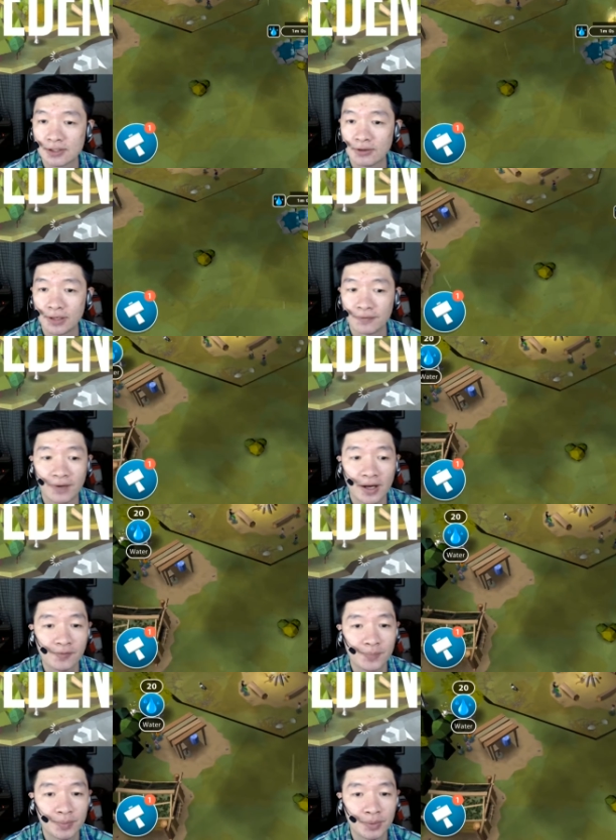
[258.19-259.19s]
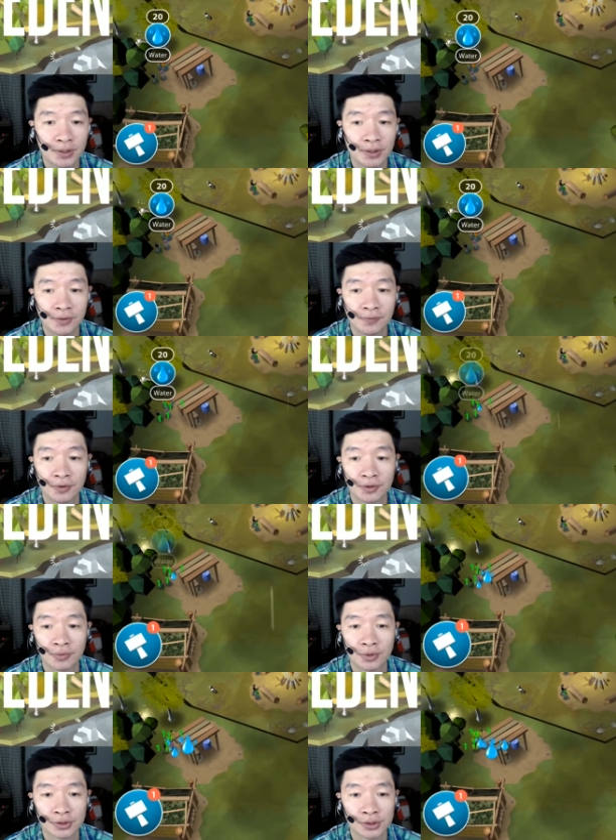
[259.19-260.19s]
Alright, 5 people for the
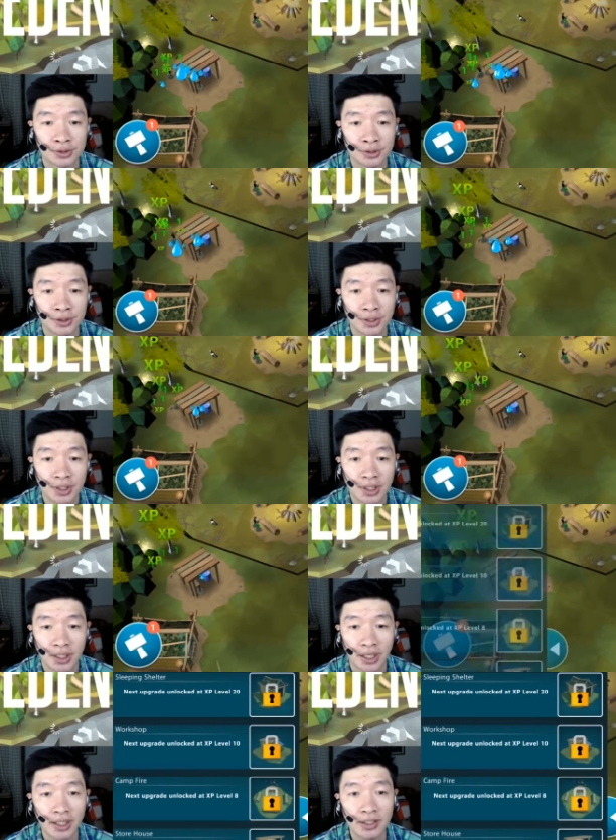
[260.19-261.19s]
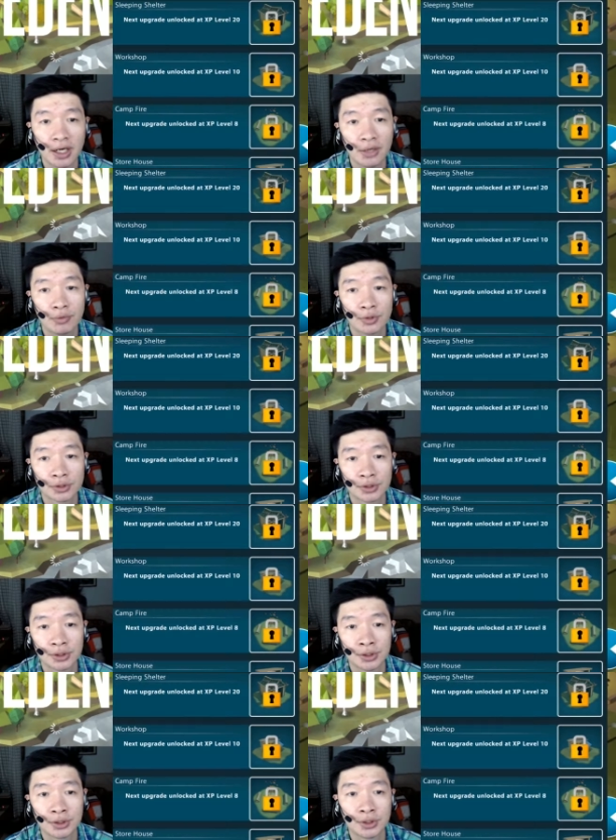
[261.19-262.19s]
water and our
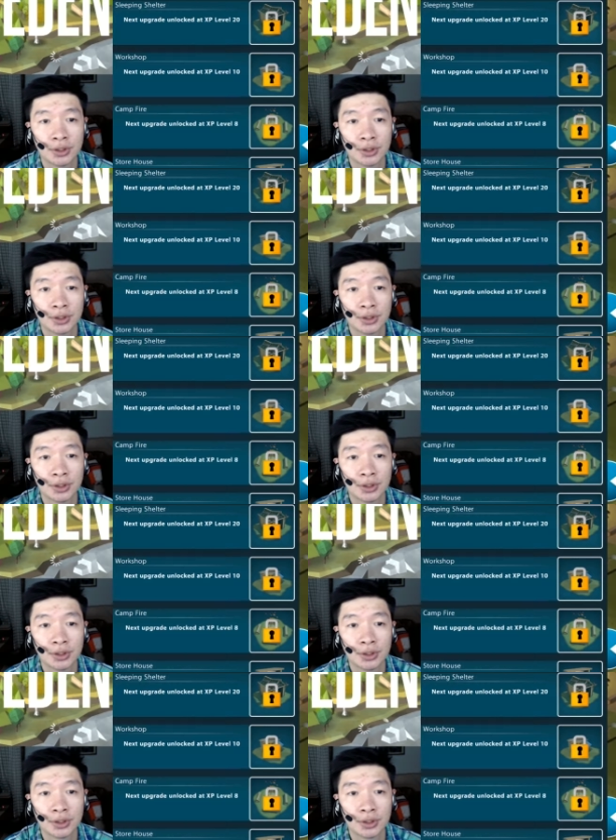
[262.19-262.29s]
water.